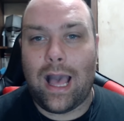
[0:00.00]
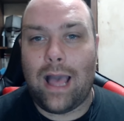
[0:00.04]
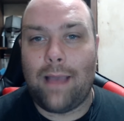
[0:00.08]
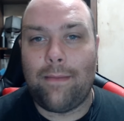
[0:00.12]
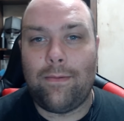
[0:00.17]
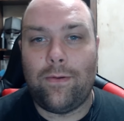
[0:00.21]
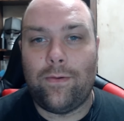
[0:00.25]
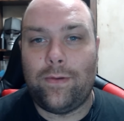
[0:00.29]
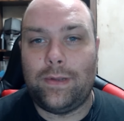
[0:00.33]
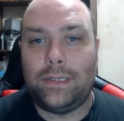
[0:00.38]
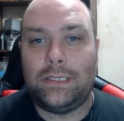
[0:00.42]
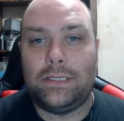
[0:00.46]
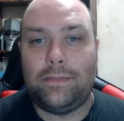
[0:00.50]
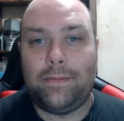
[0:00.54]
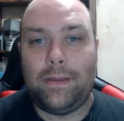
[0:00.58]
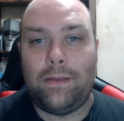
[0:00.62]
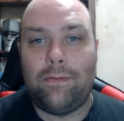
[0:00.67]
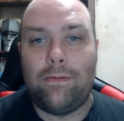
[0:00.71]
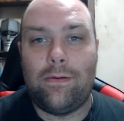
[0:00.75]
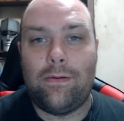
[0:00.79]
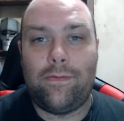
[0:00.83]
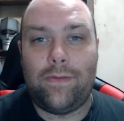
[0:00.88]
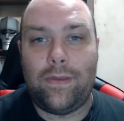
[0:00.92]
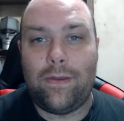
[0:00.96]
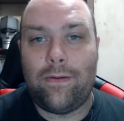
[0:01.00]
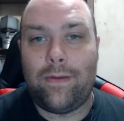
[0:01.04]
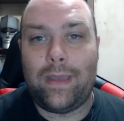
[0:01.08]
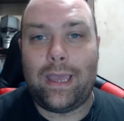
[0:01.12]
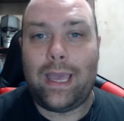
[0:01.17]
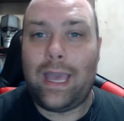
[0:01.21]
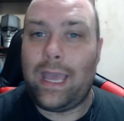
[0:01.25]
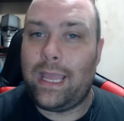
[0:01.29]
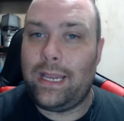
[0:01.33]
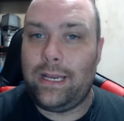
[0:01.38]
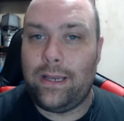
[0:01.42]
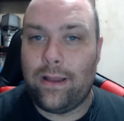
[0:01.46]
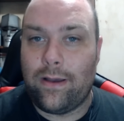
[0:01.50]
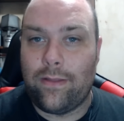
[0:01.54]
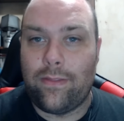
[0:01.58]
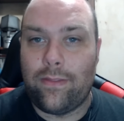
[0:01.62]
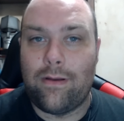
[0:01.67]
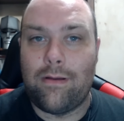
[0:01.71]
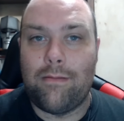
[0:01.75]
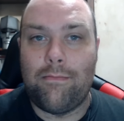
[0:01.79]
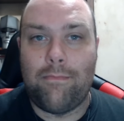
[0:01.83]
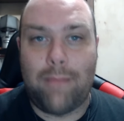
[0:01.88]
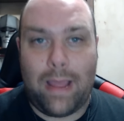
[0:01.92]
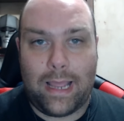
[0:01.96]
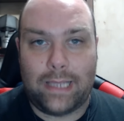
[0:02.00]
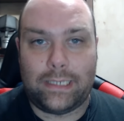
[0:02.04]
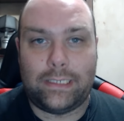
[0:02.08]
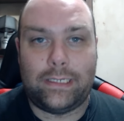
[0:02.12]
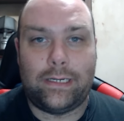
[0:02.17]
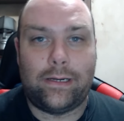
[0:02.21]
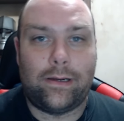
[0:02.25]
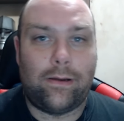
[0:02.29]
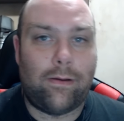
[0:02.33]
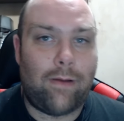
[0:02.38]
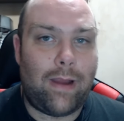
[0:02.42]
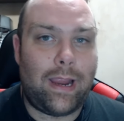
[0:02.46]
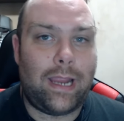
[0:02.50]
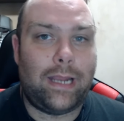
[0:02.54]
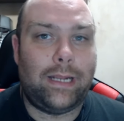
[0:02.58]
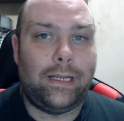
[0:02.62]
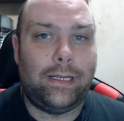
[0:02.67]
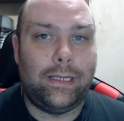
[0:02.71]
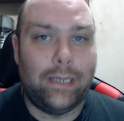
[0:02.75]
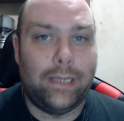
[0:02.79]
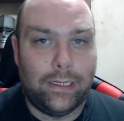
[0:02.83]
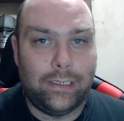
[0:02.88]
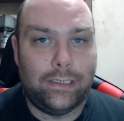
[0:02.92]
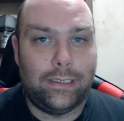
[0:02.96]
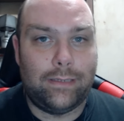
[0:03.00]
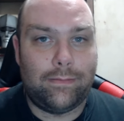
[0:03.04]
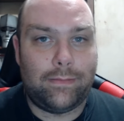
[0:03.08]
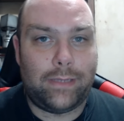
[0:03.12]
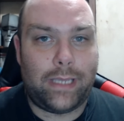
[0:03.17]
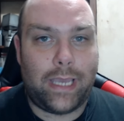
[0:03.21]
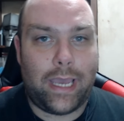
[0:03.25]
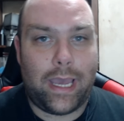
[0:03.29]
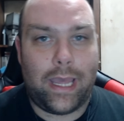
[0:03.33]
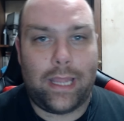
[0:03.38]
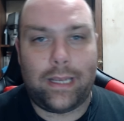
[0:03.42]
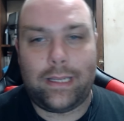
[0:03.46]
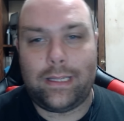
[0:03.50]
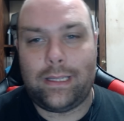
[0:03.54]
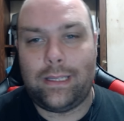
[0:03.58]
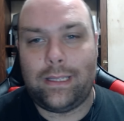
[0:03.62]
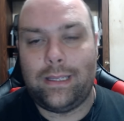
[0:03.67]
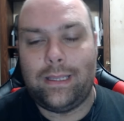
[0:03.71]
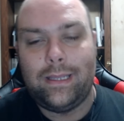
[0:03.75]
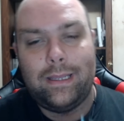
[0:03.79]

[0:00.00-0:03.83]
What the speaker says: I'm going to be reviewing another Master Grade Gundam kit.